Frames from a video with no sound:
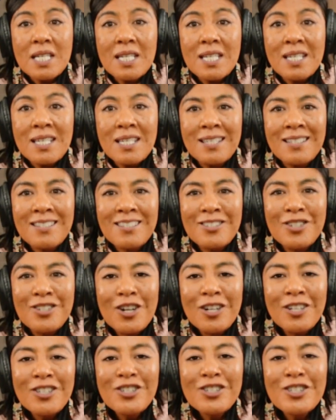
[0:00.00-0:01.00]
it's
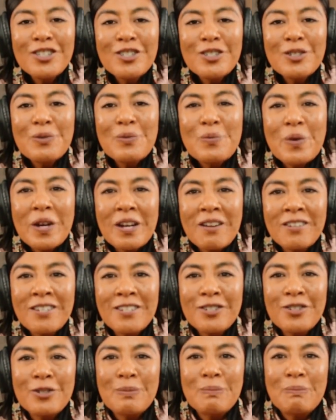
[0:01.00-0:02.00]
not just
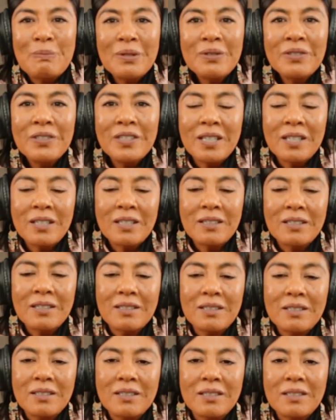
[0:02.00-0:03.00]
awareness you're building.
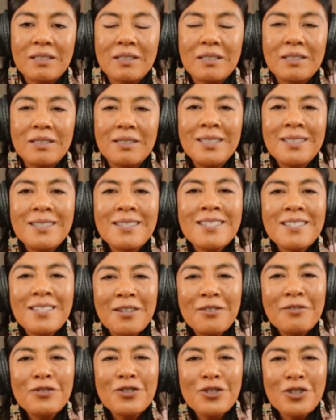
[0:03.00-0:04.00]
It's
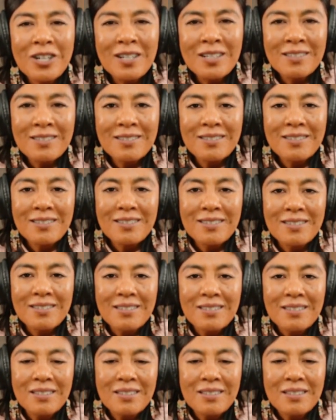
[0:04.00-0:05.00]
self-trust.
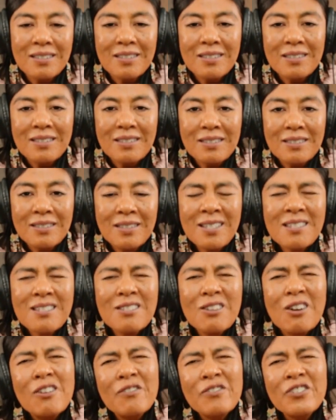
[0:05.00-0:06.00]
It's
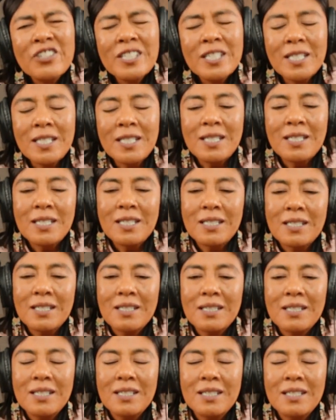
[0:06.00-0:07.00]
sovereignty.
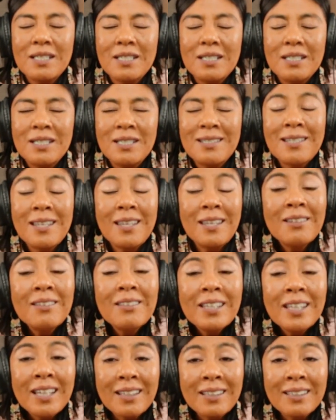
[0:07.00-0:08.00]
It's
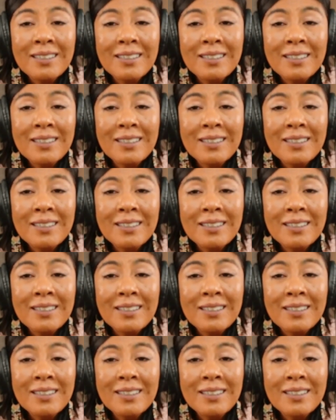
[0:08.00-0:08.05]
healing.